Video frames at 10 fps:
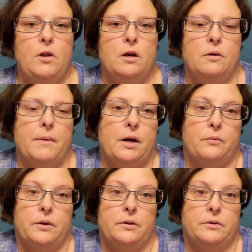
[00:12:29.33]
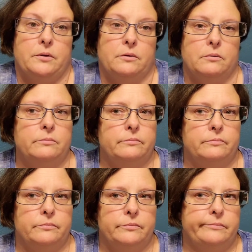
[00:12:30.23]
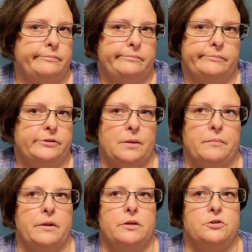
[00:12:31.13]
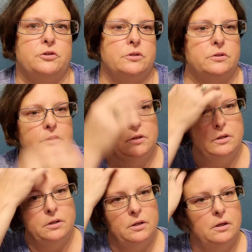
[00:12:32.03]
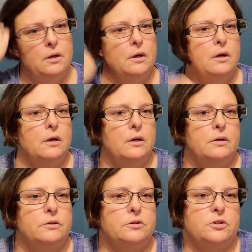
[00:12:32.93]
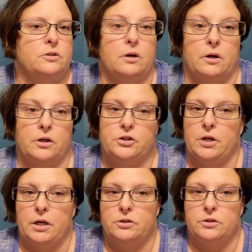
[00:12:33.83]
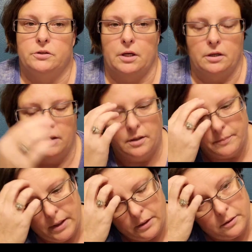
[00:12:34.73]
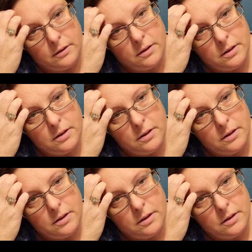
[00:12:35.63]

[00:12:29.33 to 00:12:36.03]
no matter what you do, some things just aren't going to change. It's not going to get better.